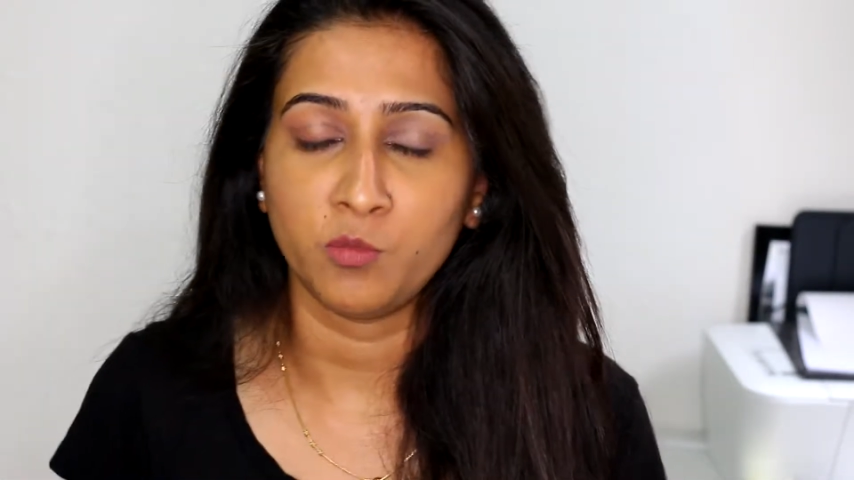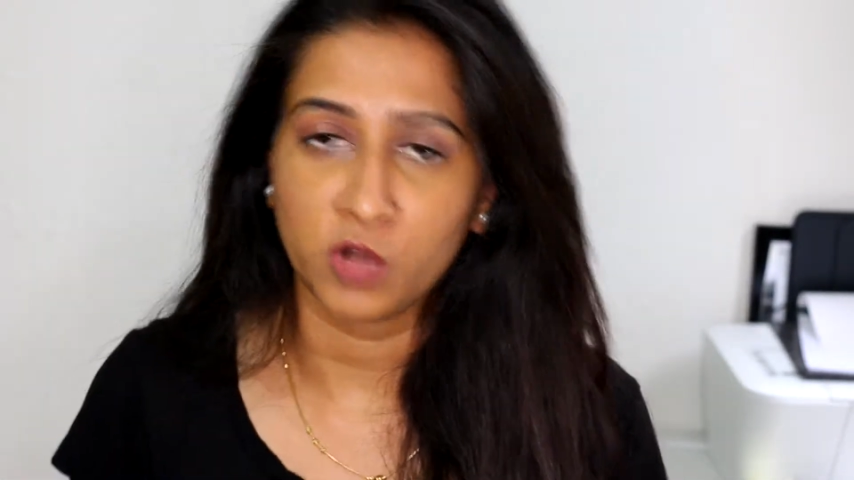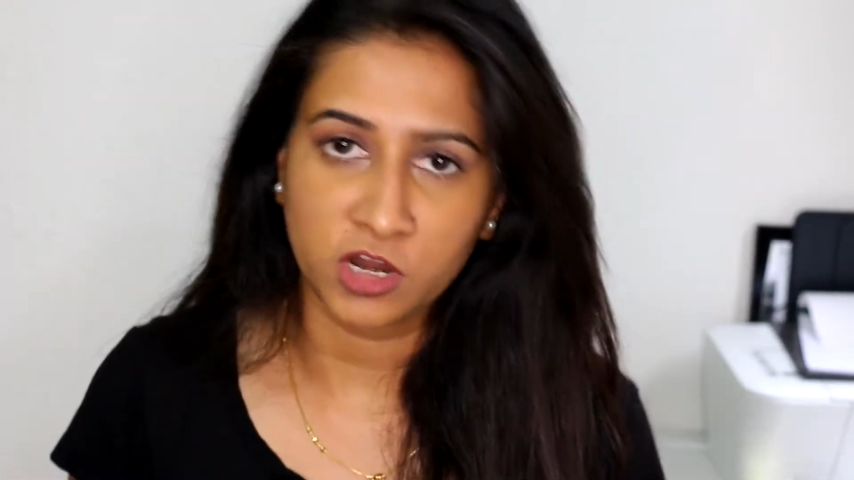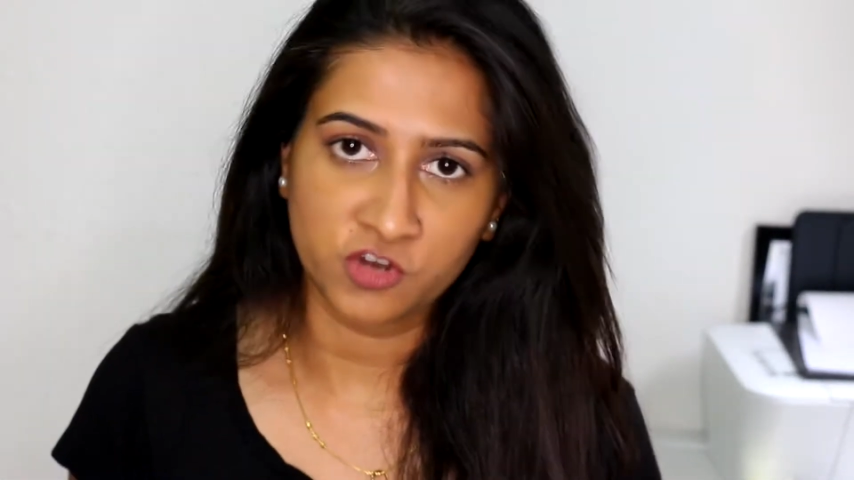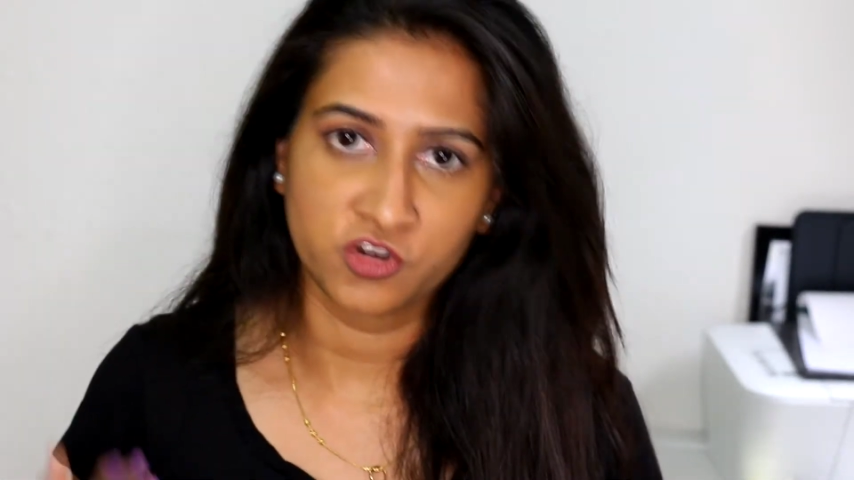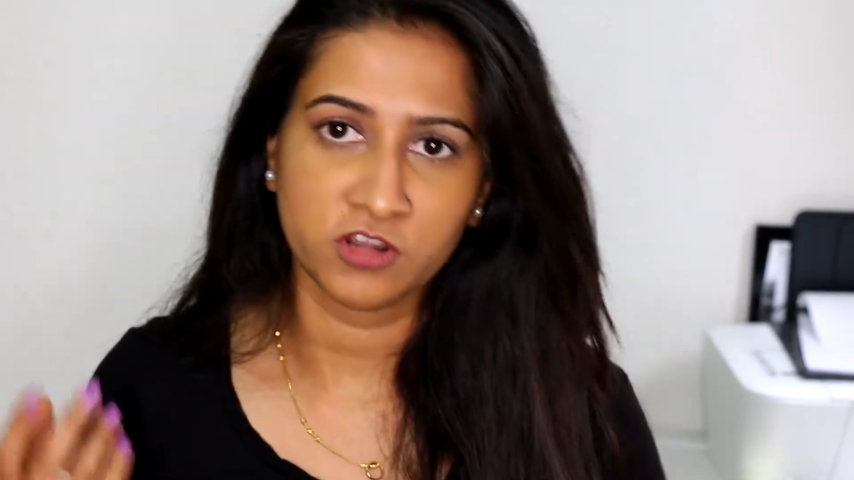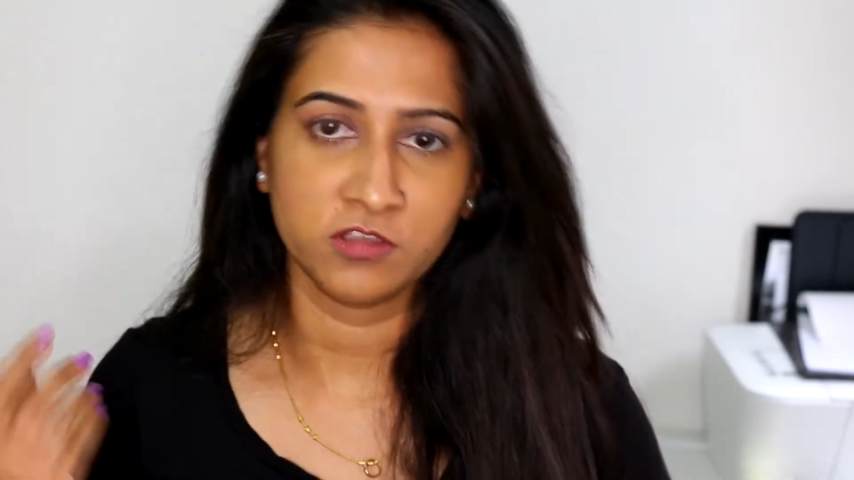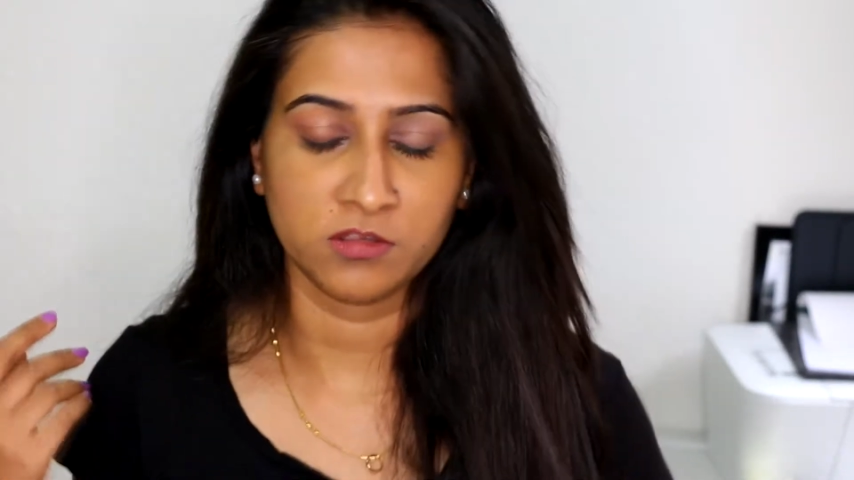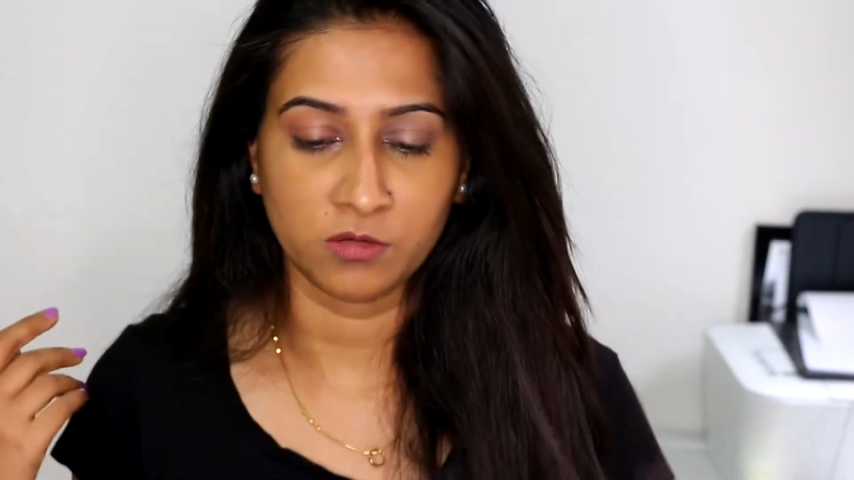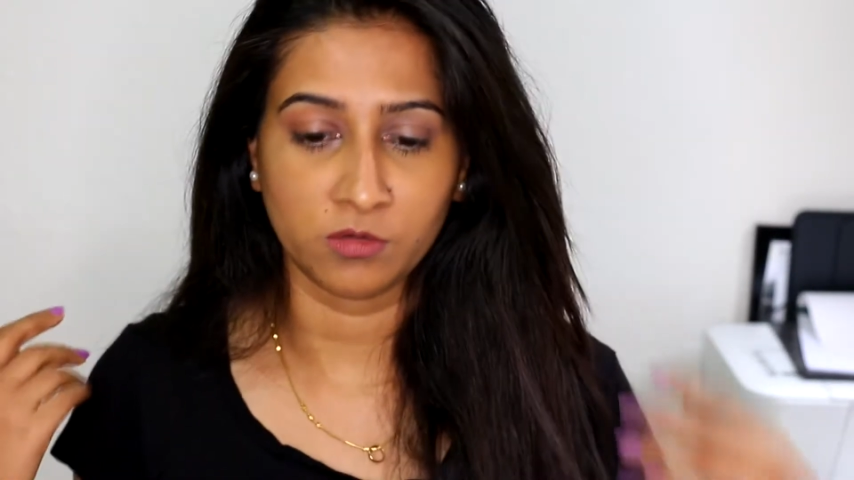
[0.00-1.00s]
brush.
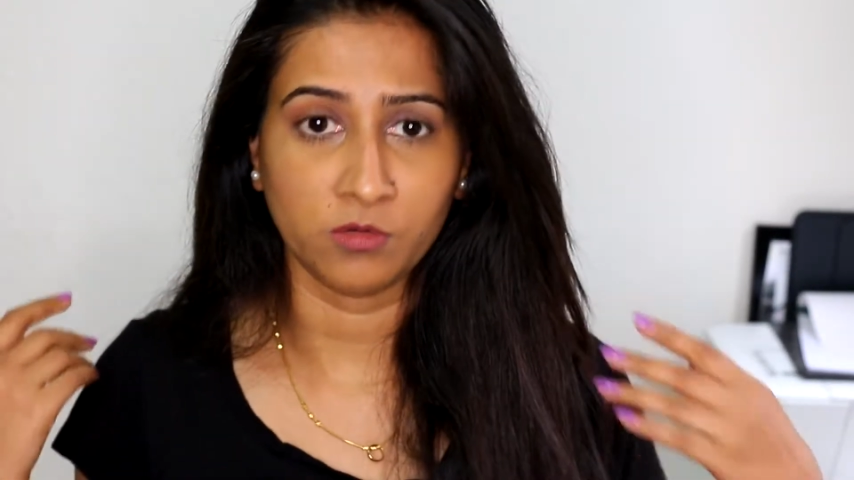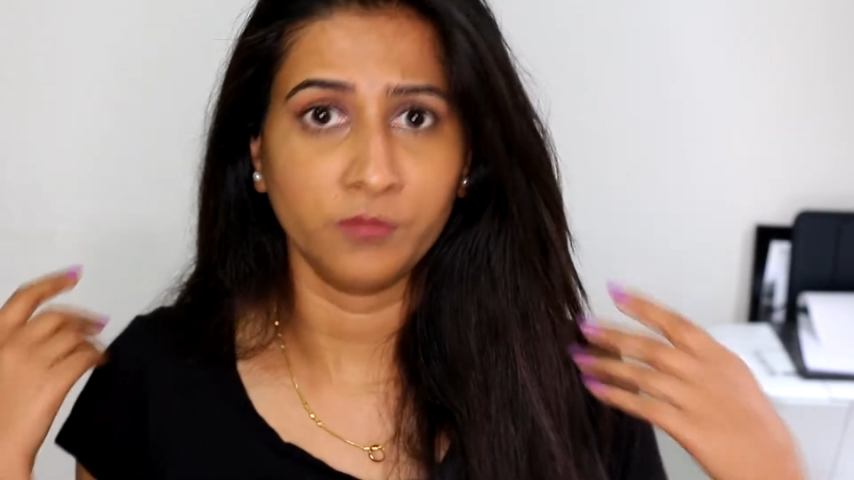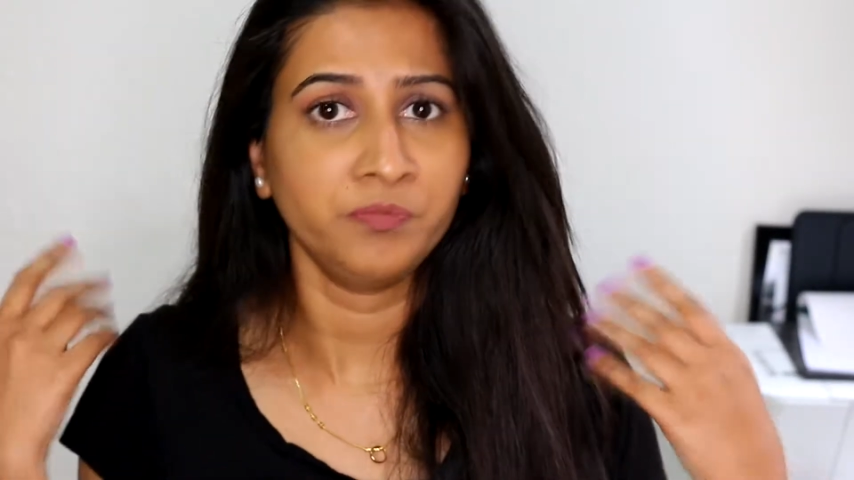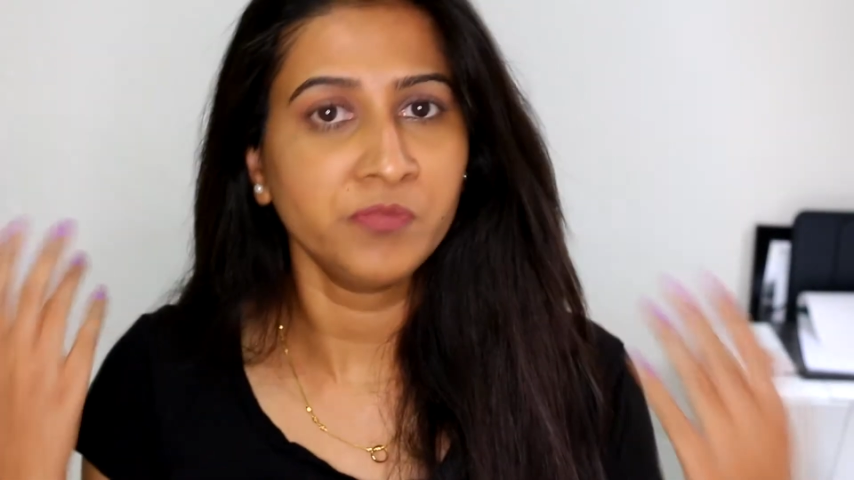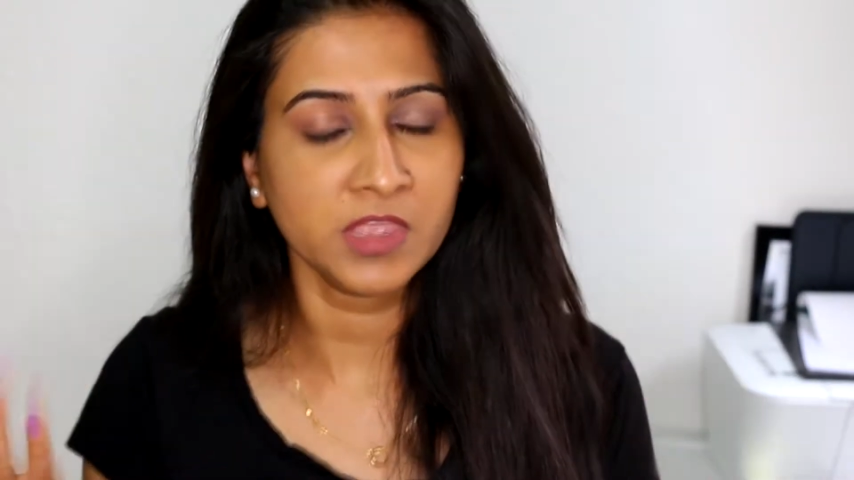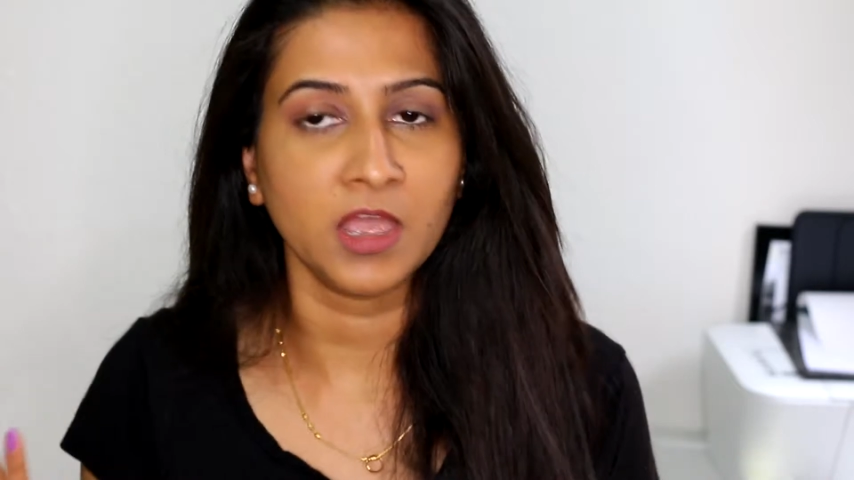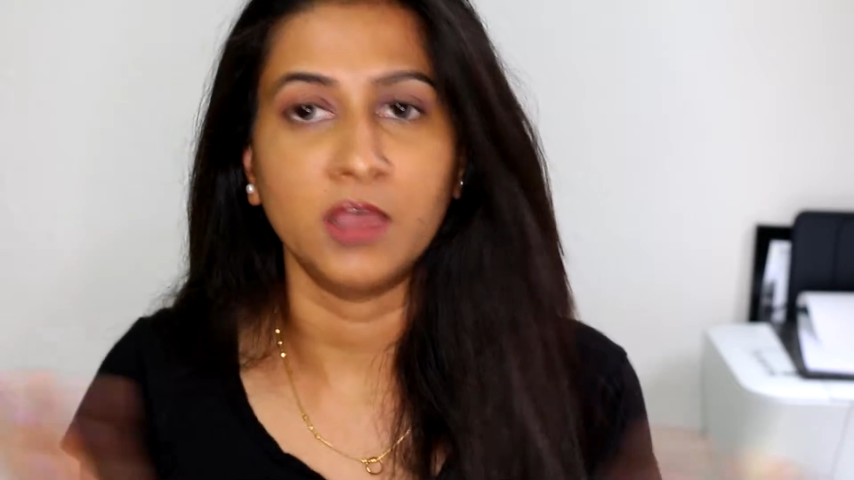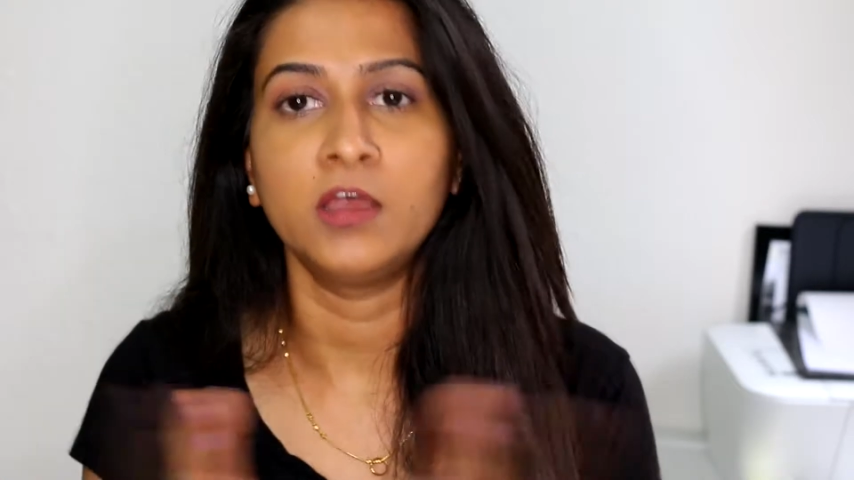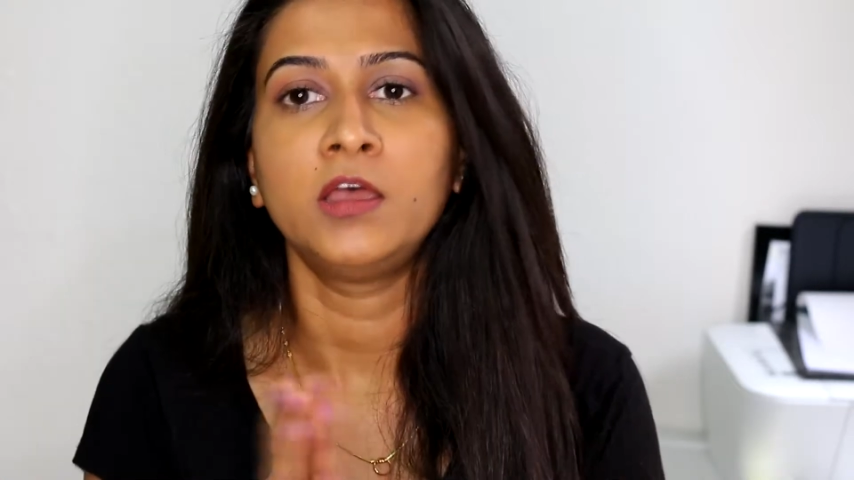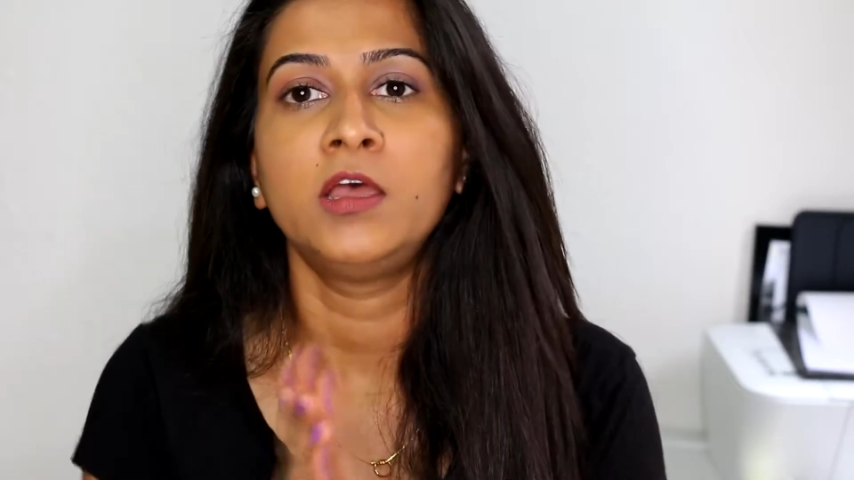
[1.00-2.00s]
So yeah,